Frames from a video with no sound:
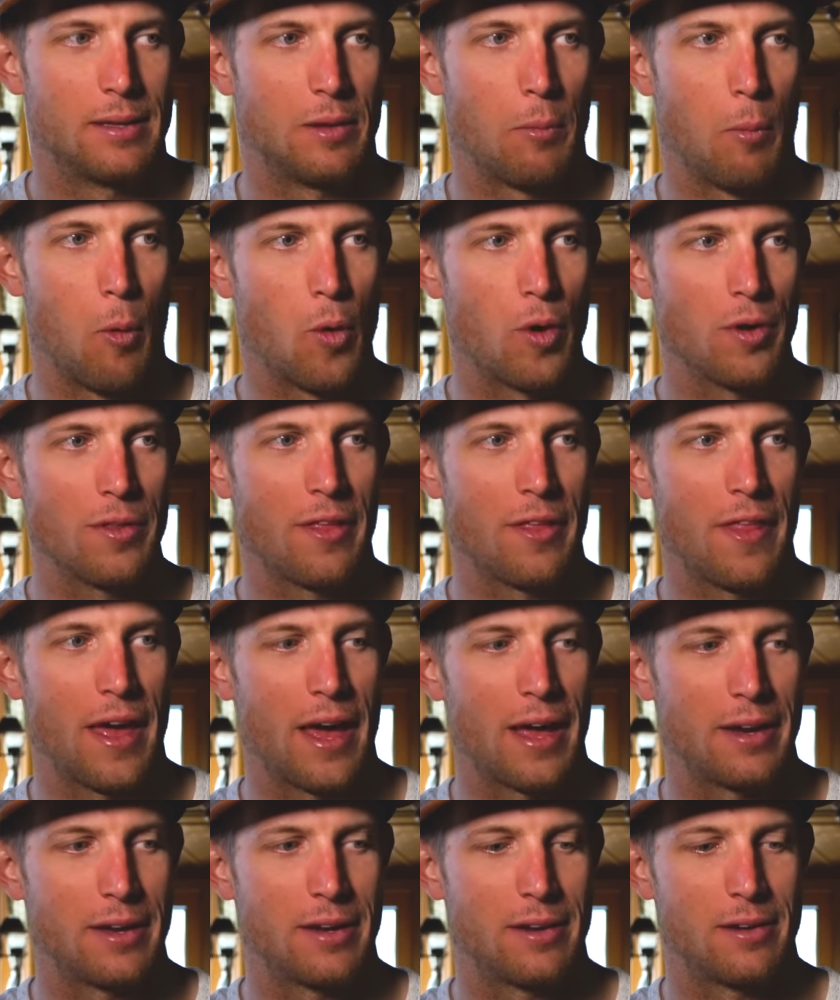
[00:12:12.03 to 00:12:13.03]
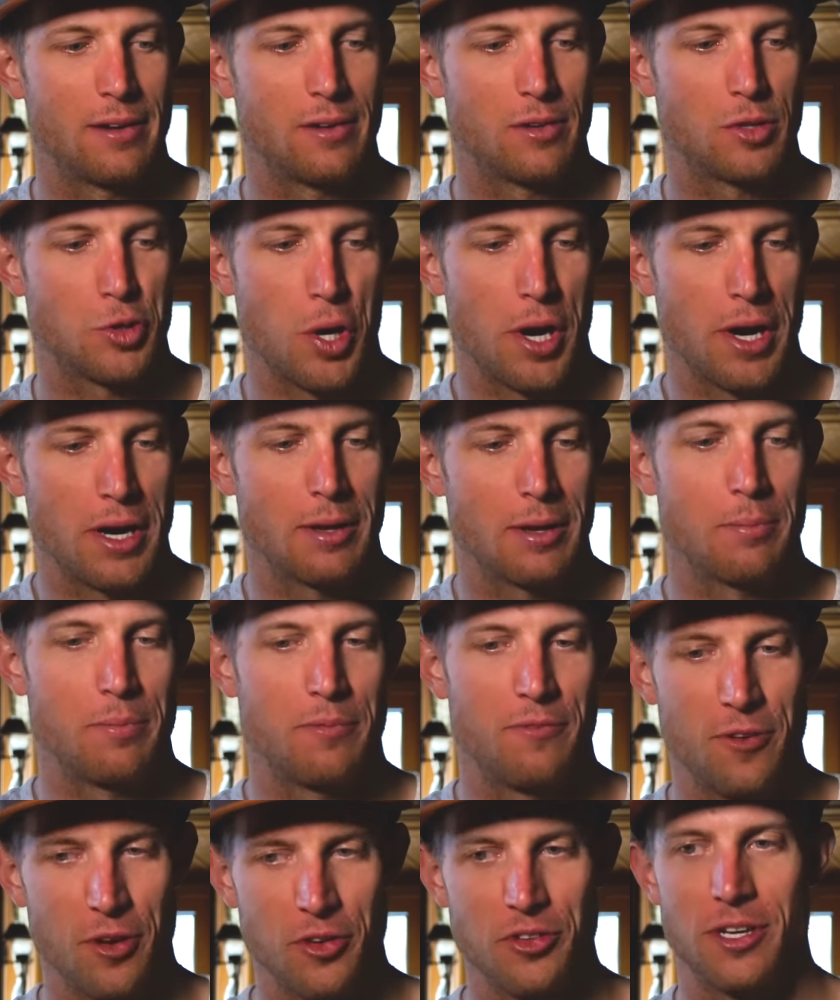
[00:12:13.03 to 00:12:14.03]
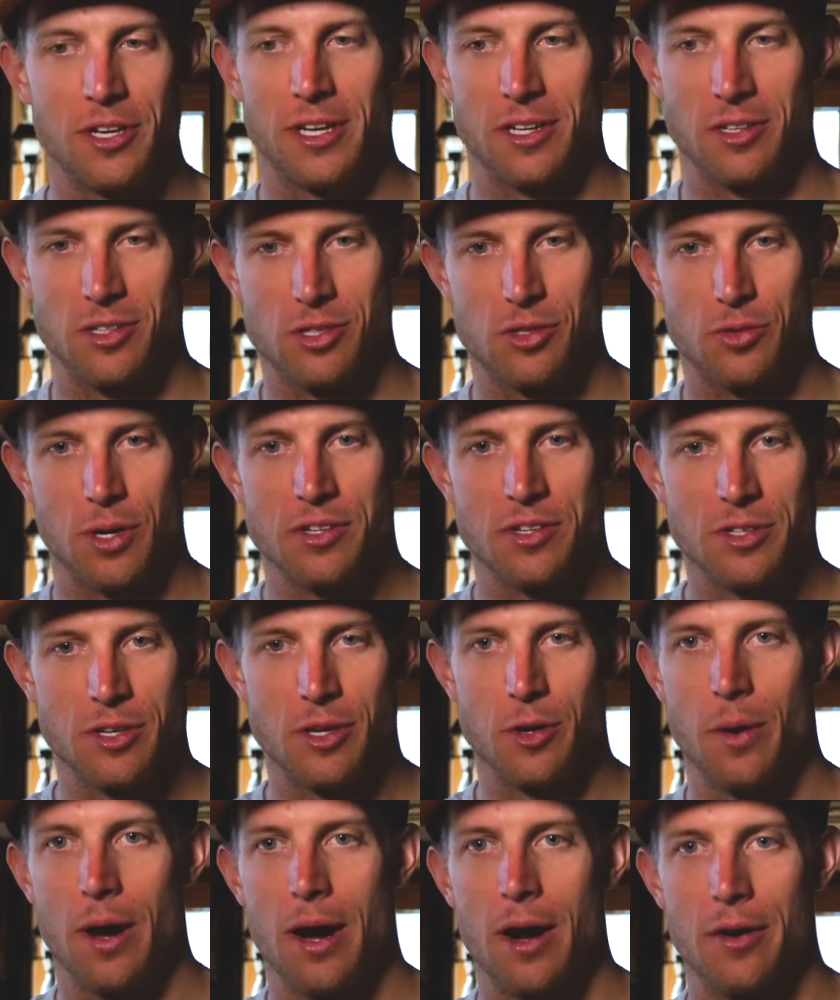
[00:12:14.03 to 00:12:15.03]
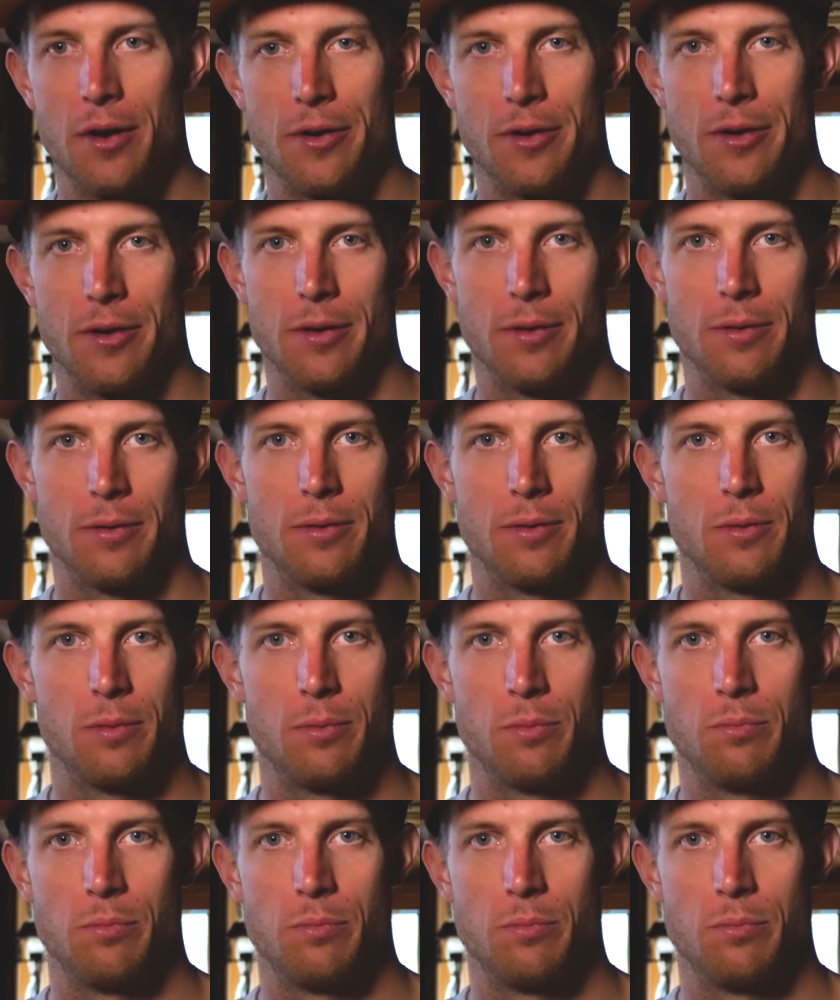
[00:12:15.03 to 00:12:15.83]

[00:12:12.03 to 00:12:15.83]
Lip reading: the more that training feels like it's stressing you out or